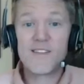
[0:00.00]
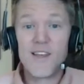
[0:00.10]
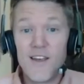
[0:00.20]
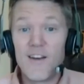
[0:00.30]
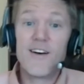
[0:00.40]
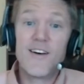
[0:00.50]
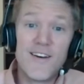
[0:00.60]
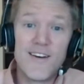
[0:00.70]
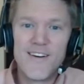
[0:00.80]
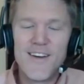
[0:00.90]
say,
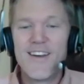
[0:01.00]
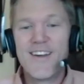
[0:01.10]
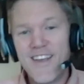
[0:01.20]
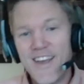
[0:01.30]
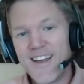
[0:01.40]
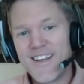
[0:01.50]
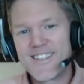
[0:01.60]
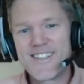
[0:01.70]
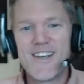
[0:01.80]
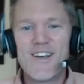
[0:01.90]

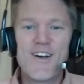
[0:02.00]
yes,